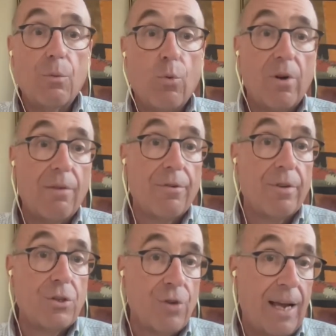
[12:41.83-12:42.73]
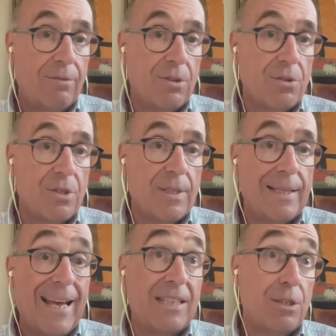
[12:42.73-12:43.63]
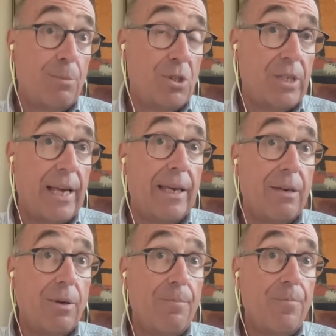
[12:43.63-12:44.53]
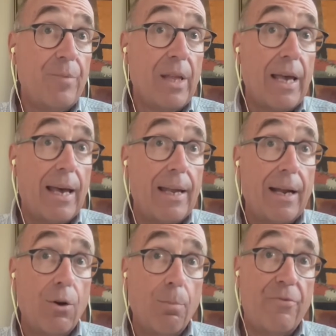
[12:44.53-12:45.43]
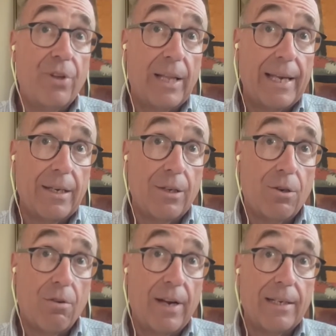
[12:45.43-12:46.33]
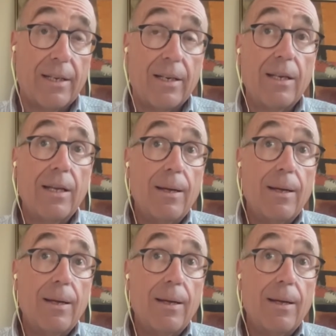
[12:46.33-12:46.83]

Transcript: wherever it travels. That's a mistake, and I hope Phil Eng can correct it.